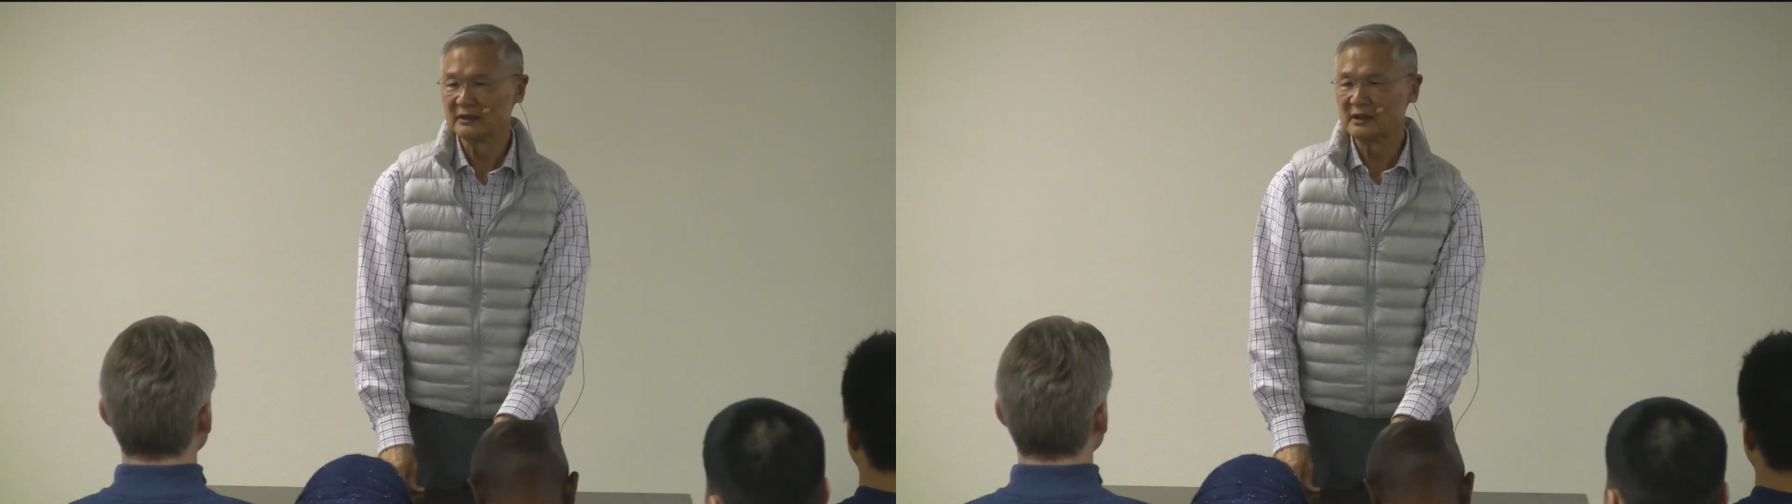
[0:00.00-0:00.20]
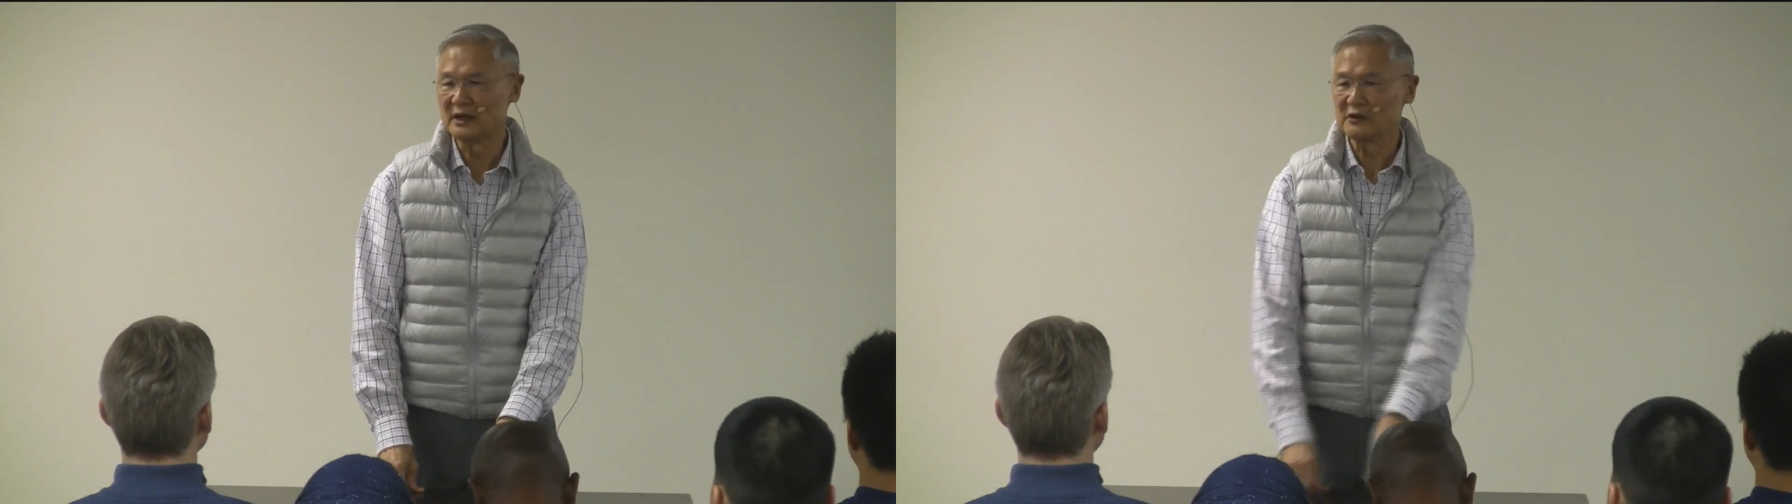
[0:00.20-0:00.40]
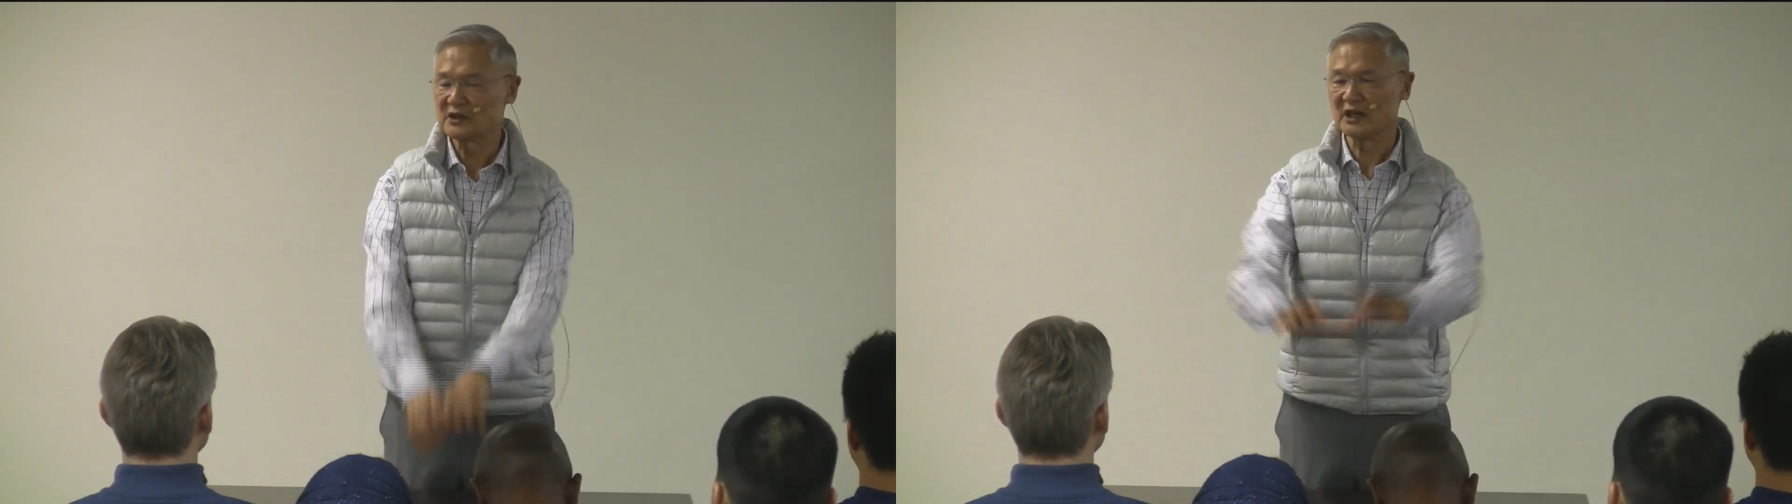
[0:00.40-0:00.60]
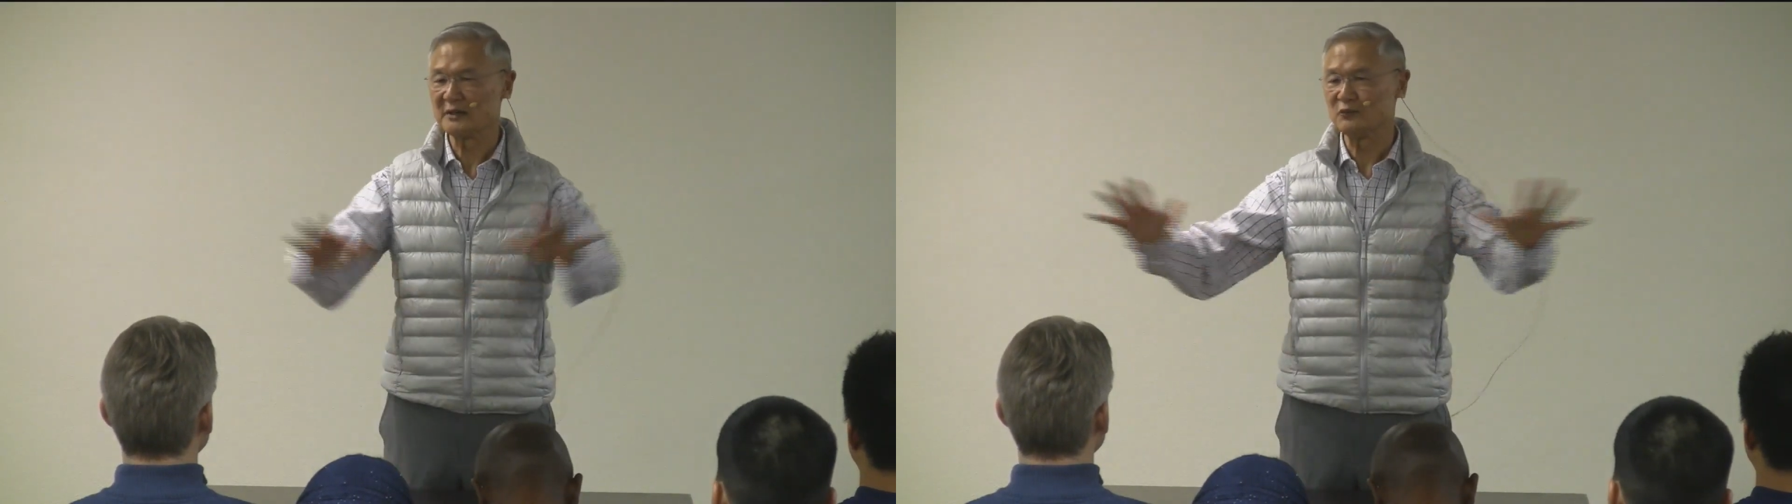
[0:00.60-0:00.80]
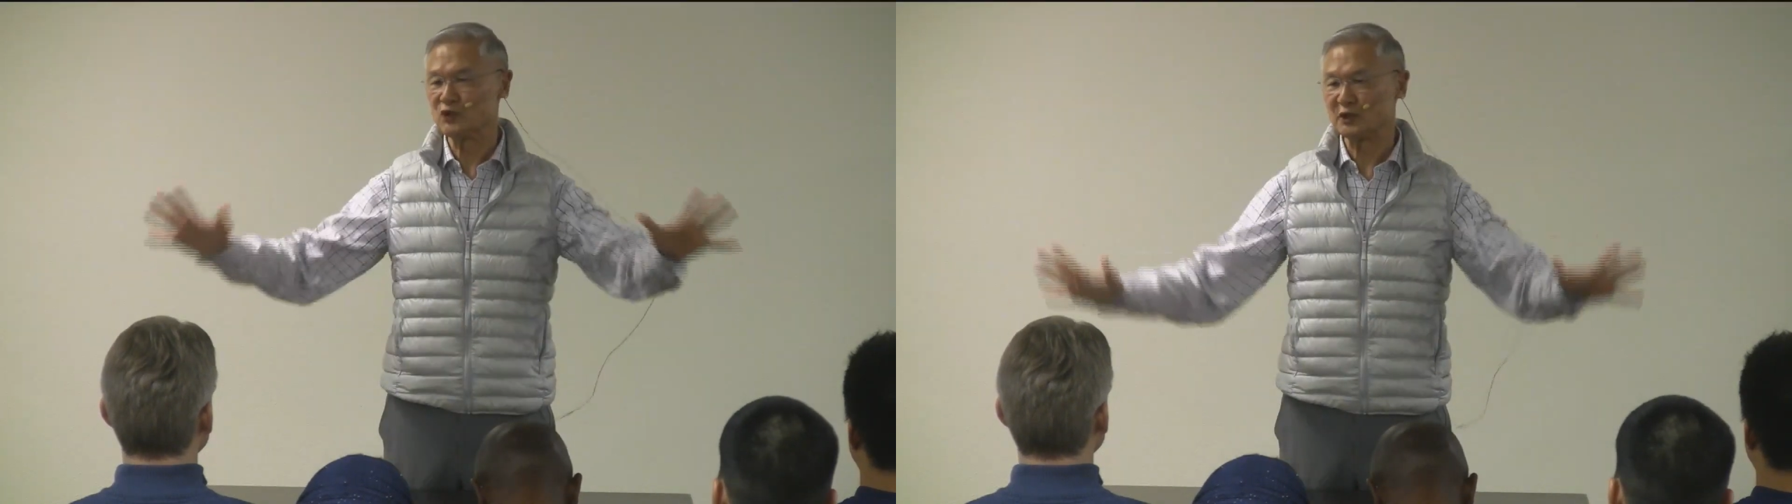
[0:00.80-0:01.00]
How
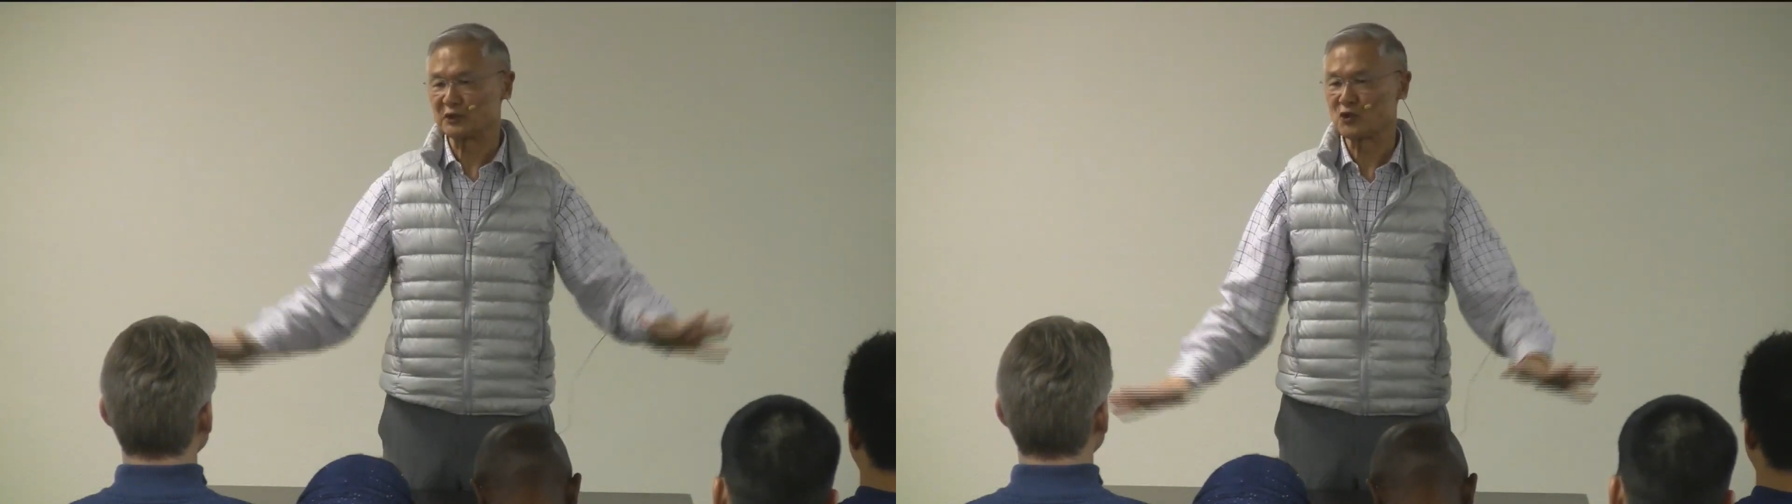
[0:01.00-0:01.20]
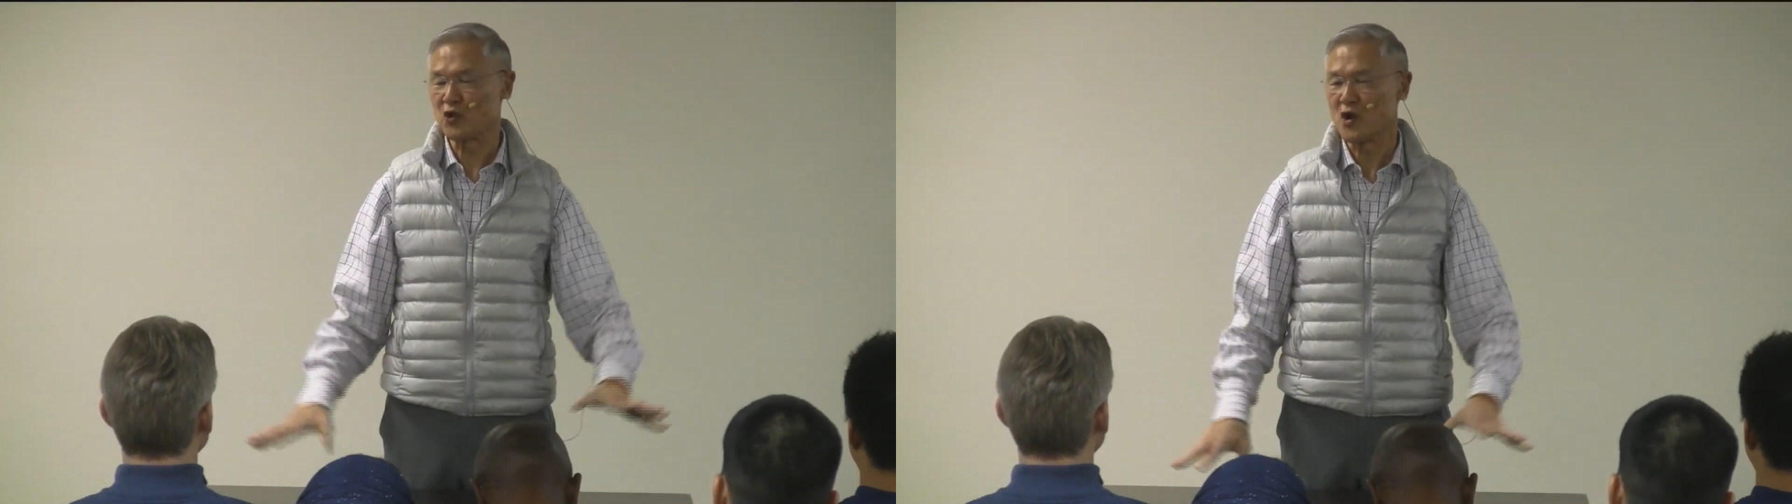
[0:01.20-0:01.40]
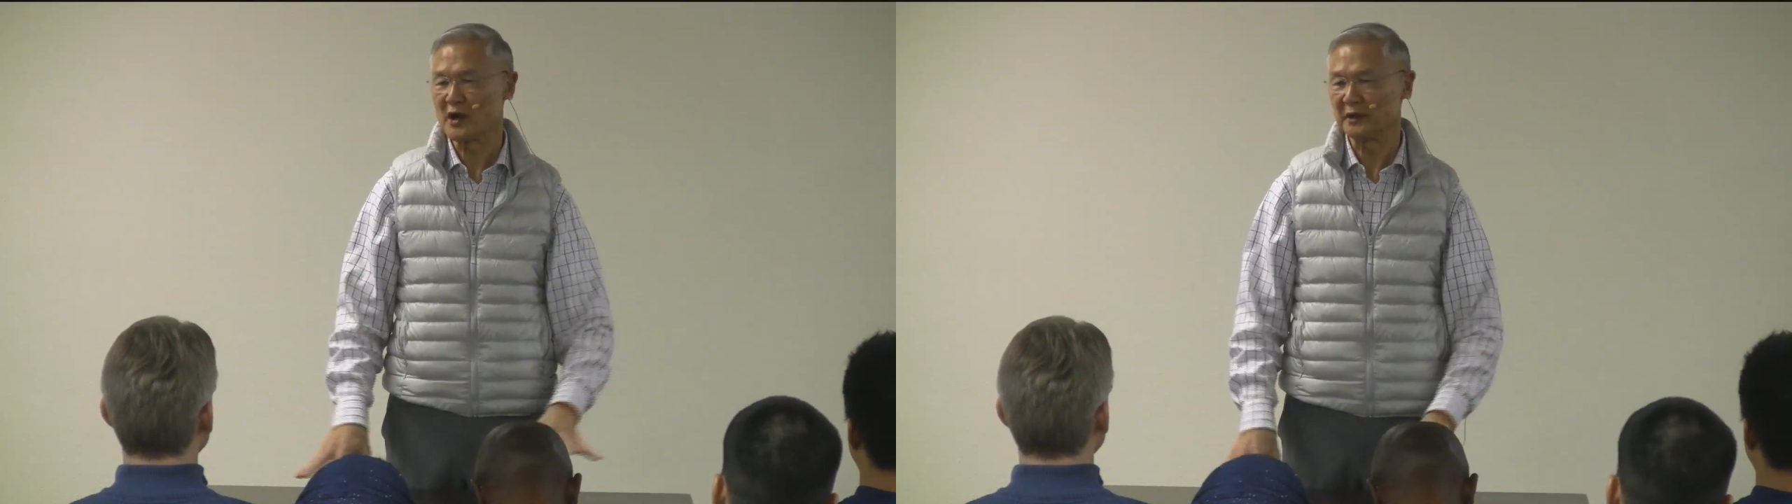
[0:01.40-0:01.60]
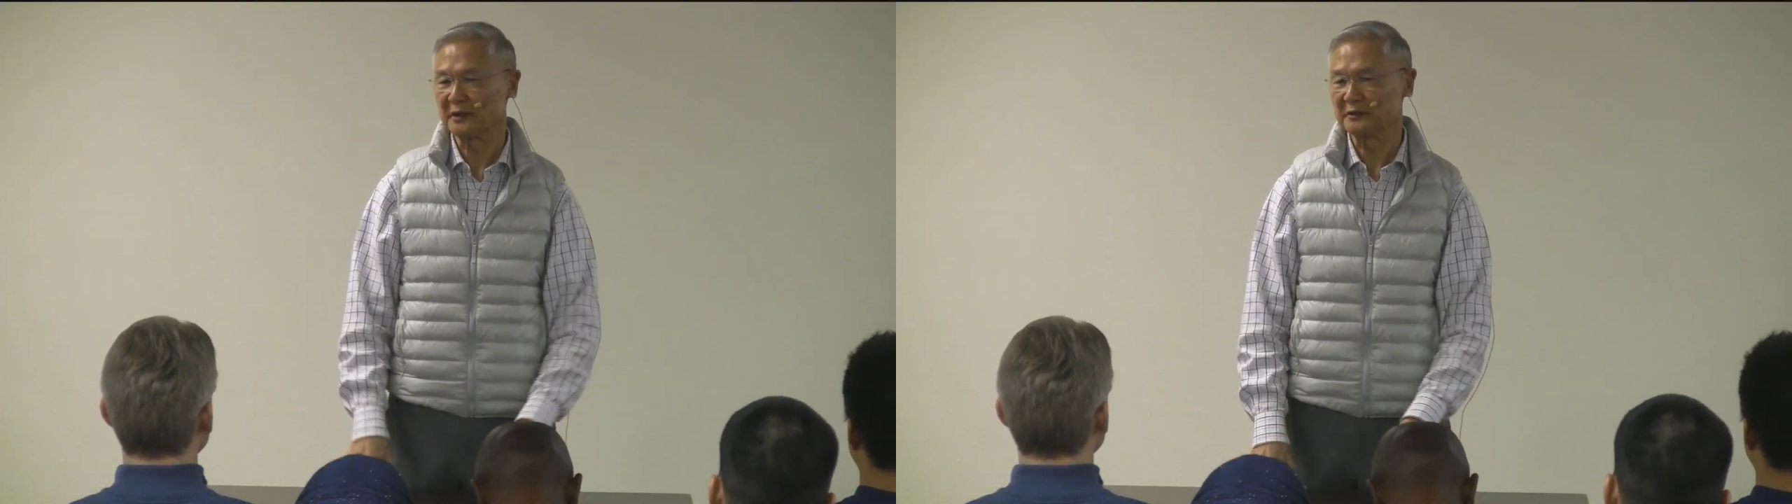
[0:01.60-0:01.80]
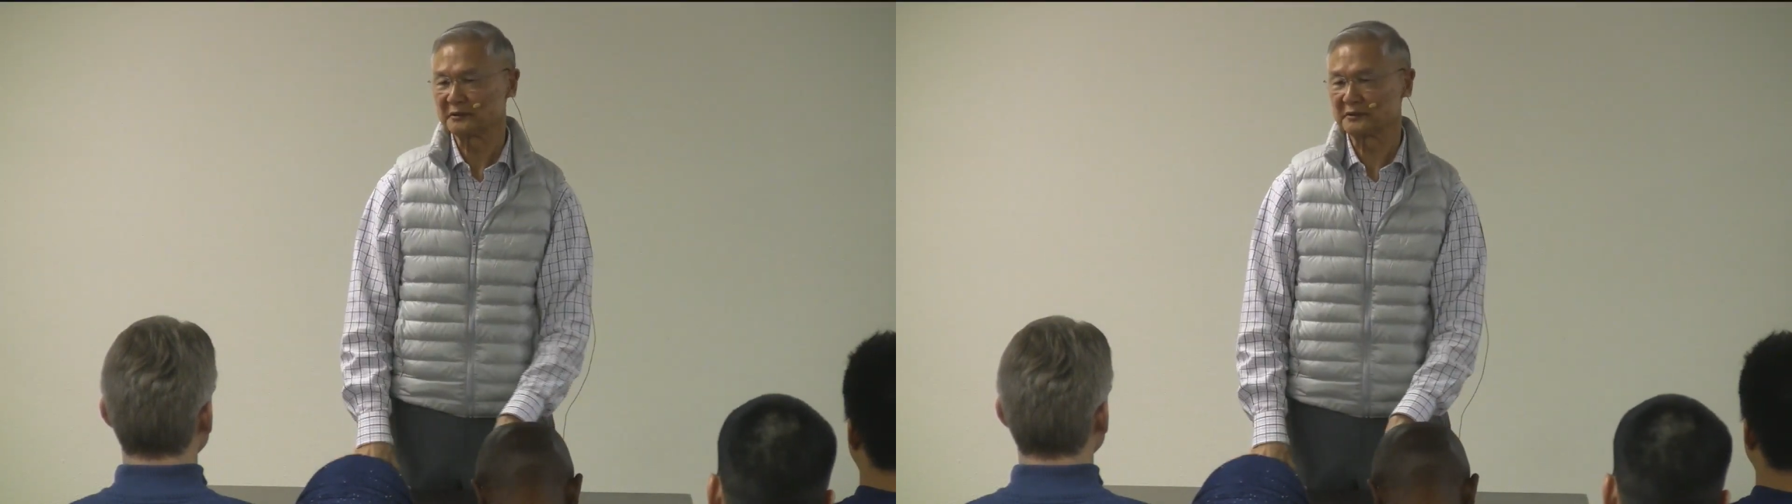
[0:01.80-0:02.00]
come we are quiet?